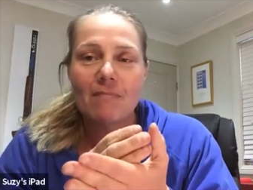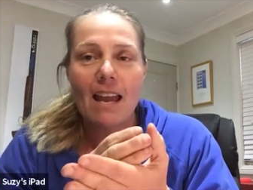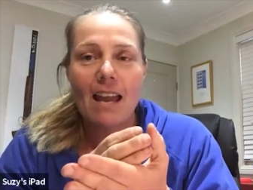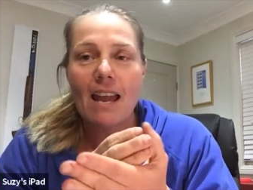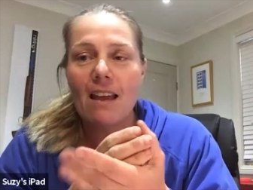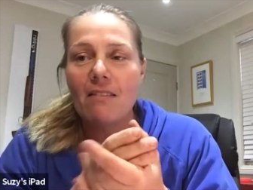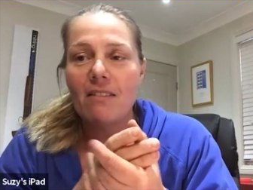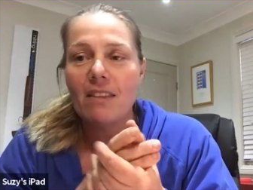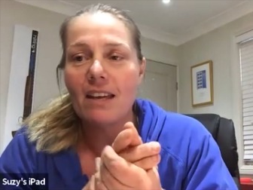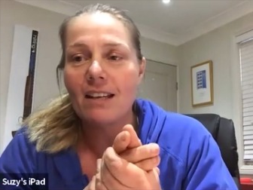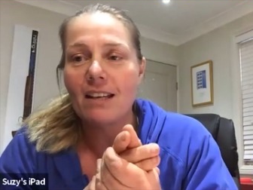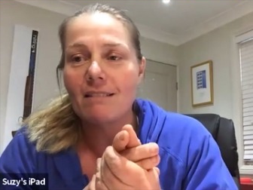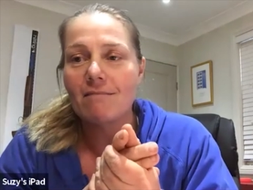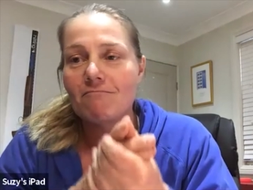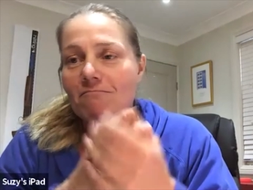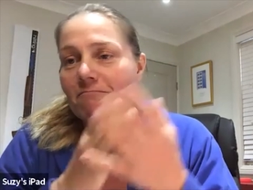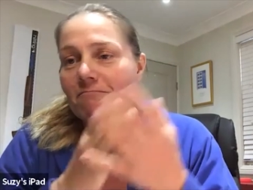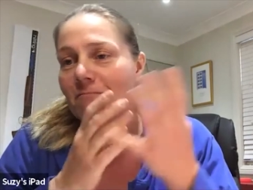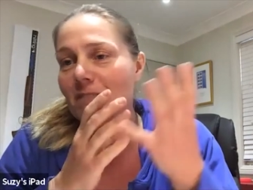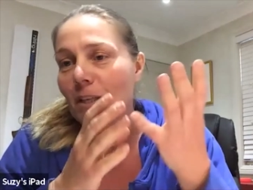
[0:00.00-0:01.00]
and
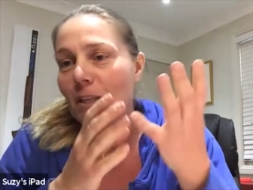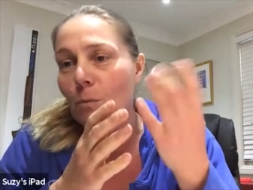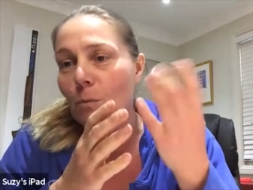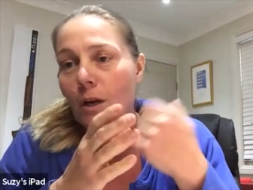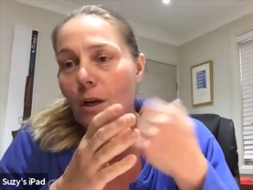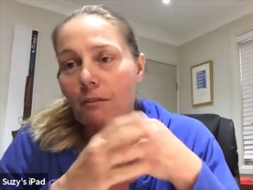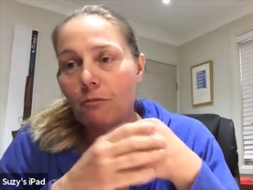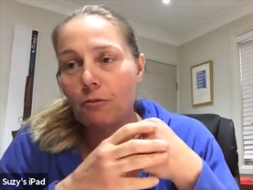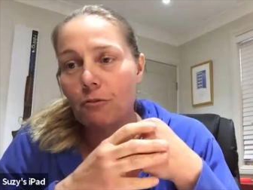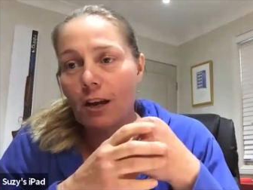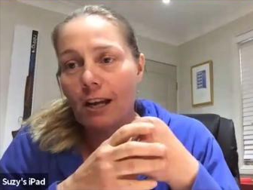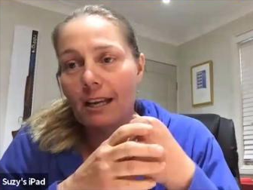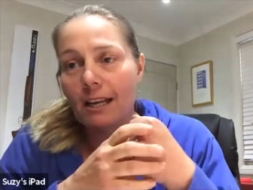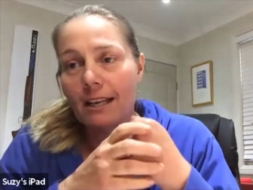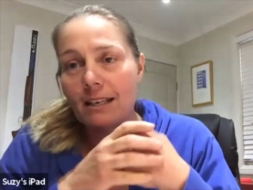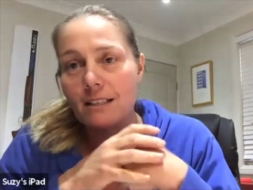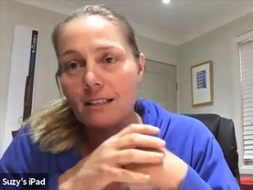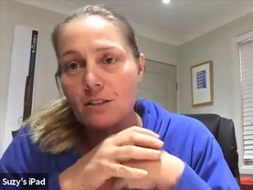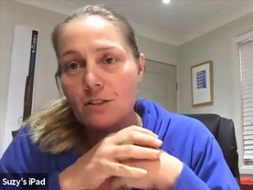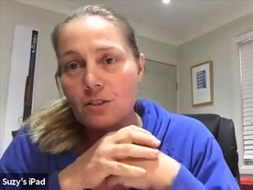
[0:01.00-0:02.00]
then did whatever I
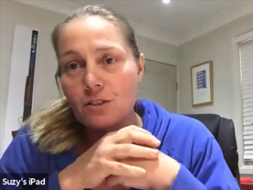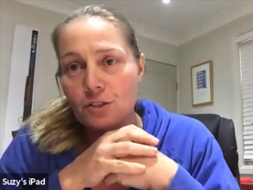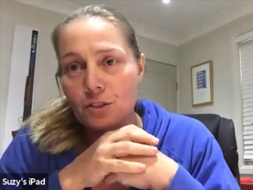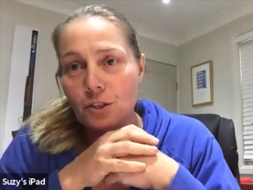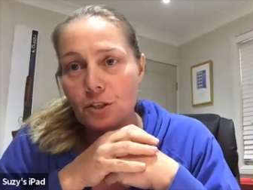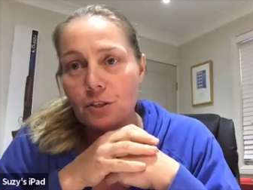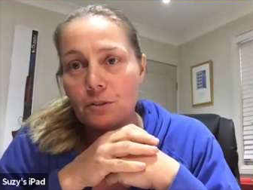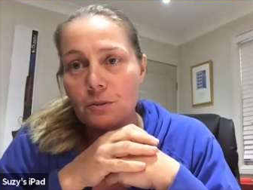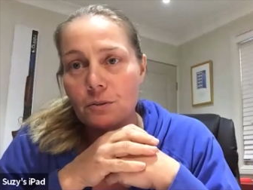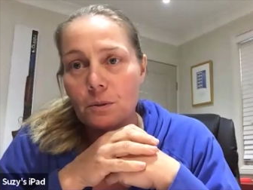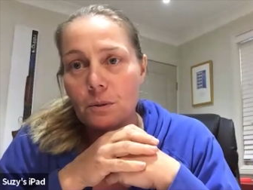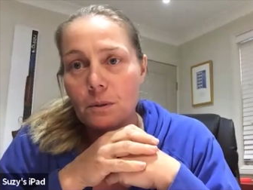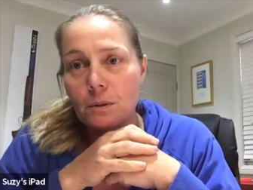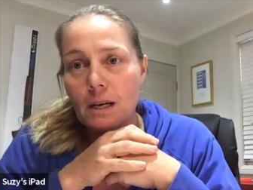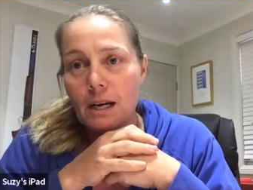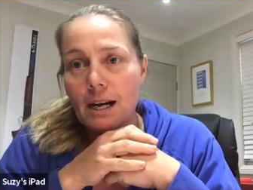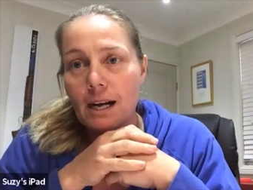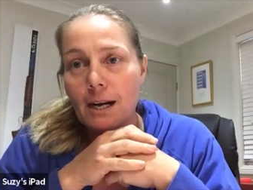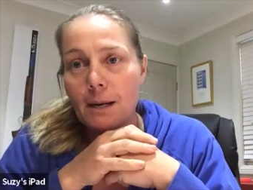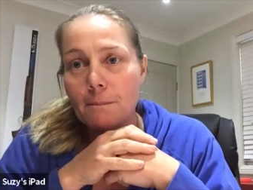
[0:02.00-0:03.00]
needed to do
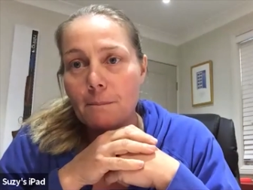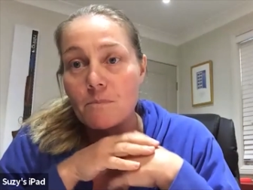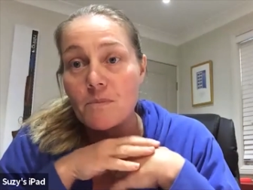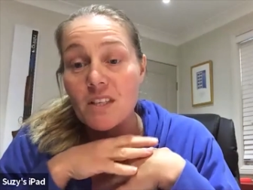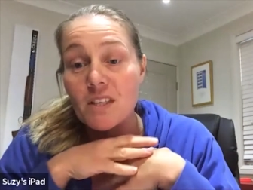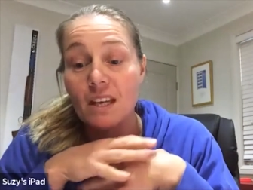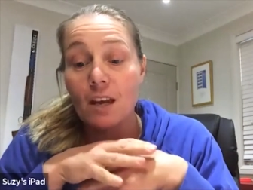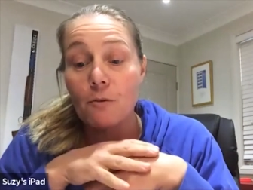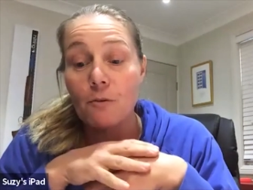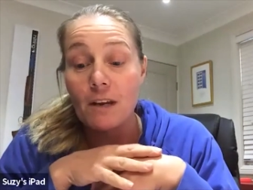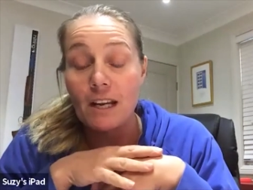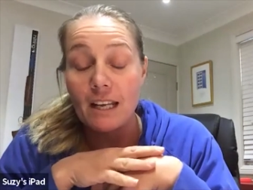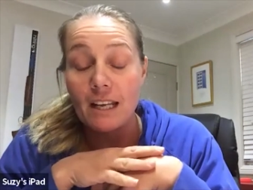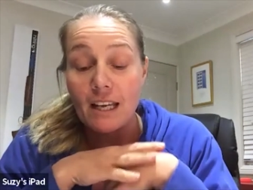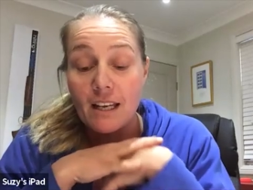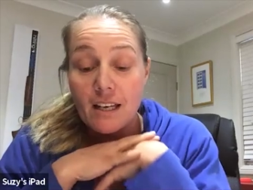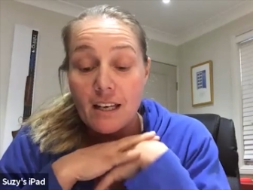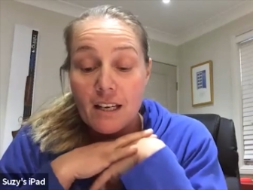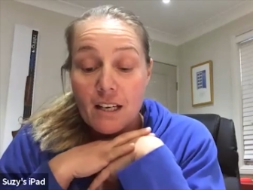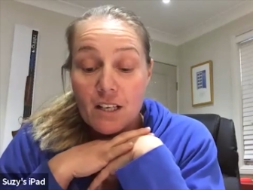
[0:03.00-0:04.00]
um, to get
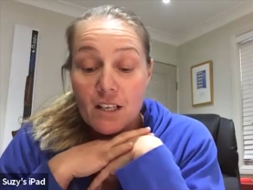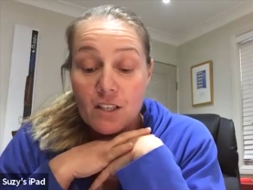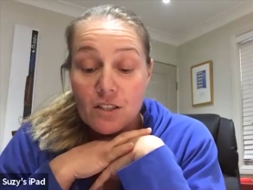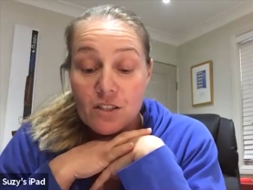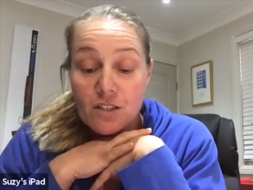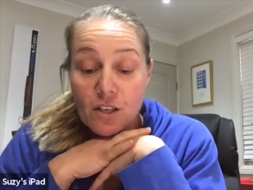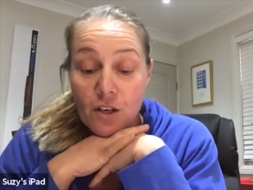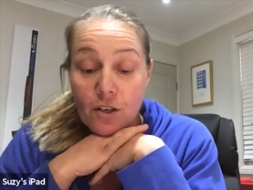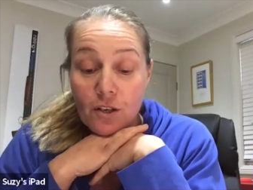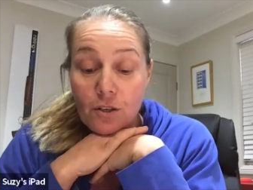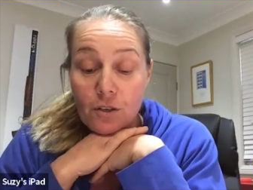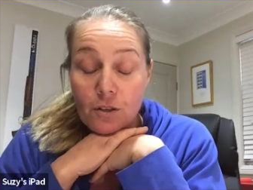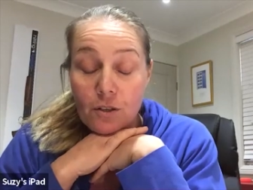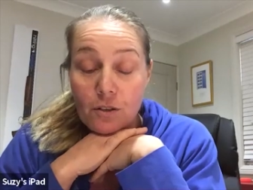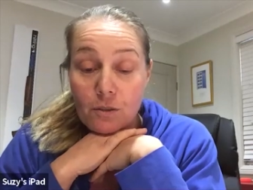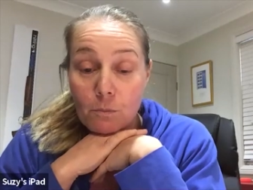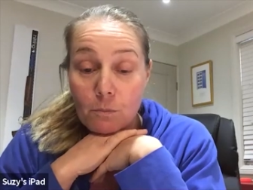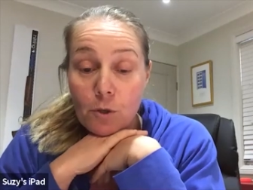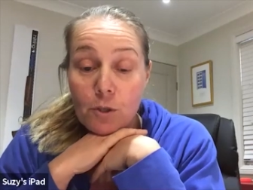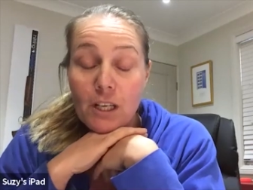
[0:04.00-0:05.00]
ready. So
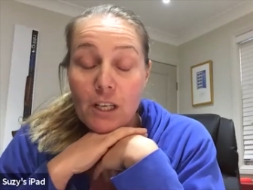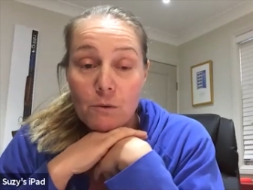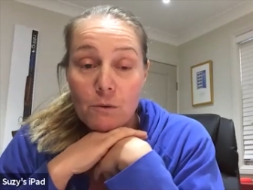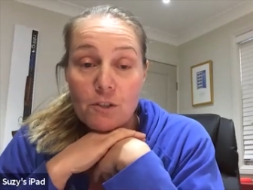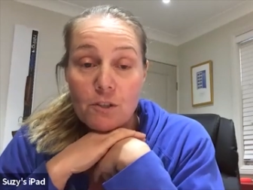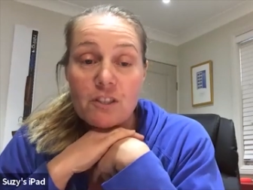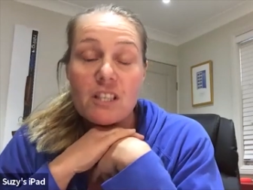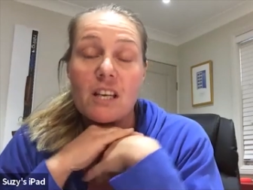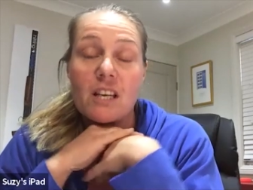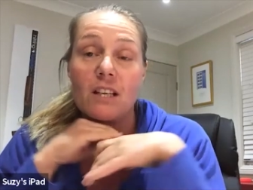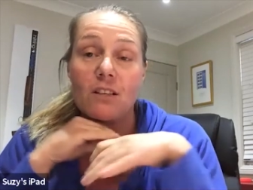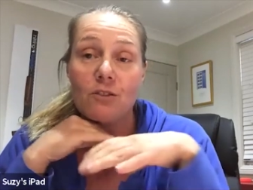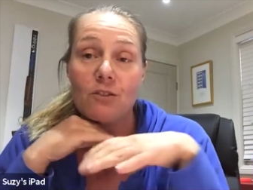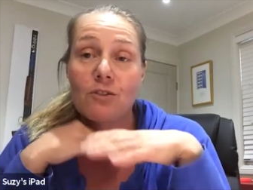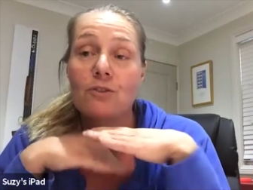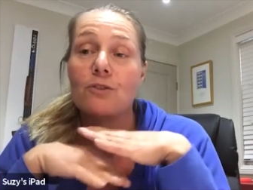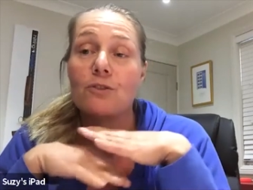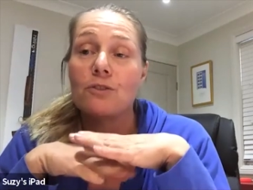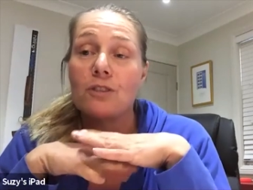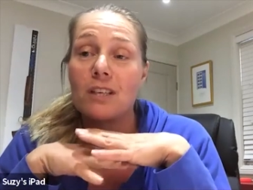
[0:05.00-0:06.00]
the morning routine
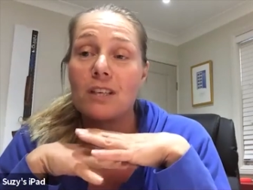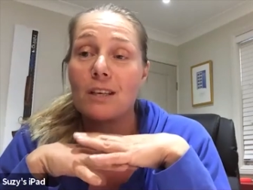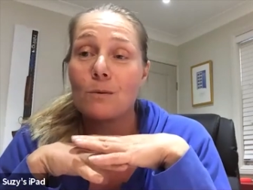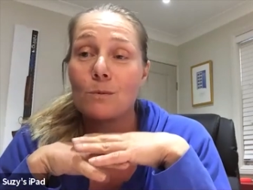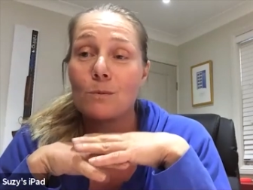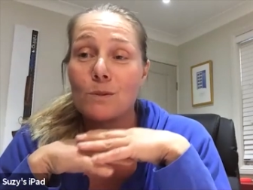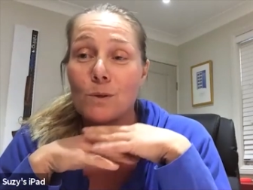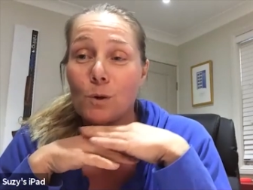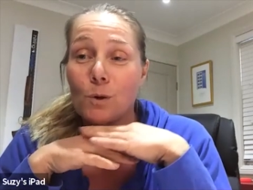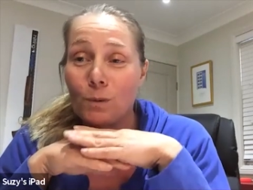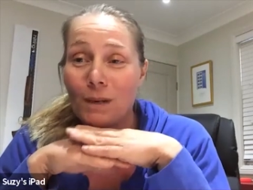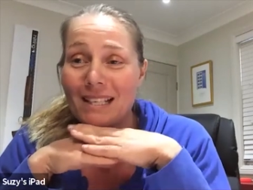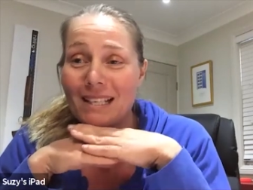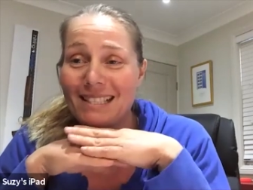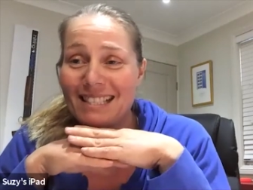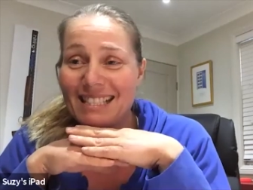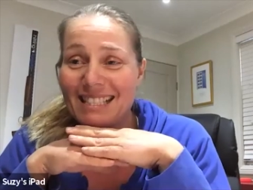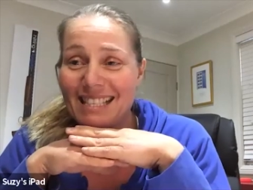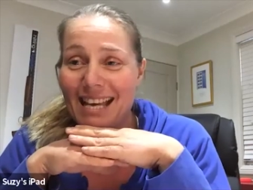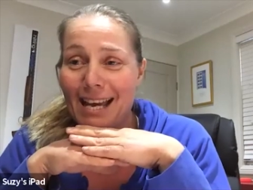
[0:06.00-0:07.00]
shooting was always
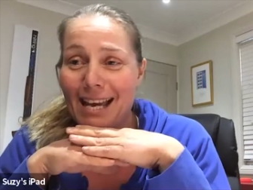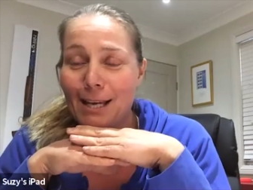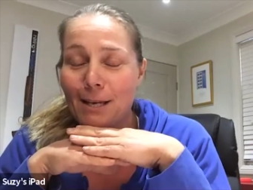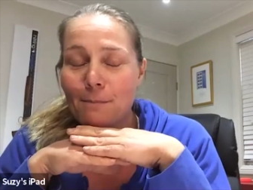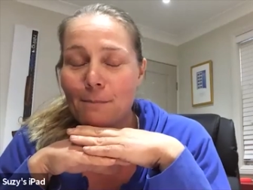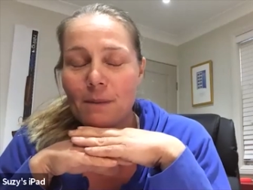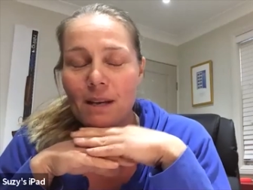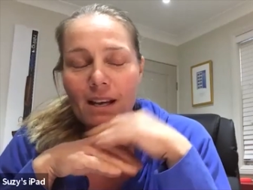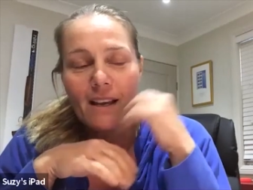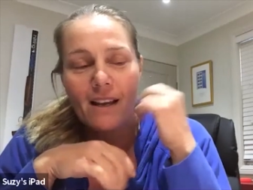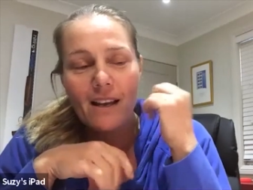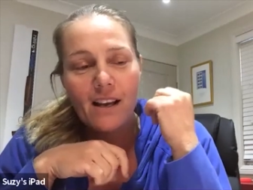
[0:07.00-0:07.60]
the same.